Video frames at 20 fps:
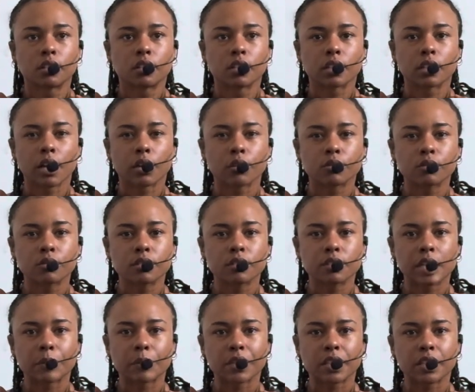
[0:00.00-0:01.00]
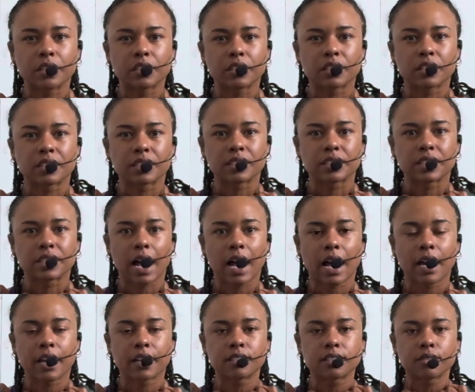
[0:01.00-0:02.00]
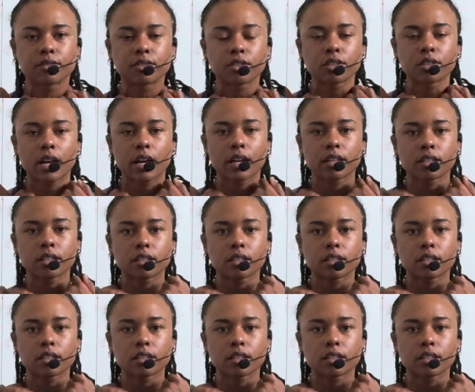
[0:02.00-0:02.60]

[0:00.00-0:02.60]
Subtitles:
Now do the same thing to the sides of your neck.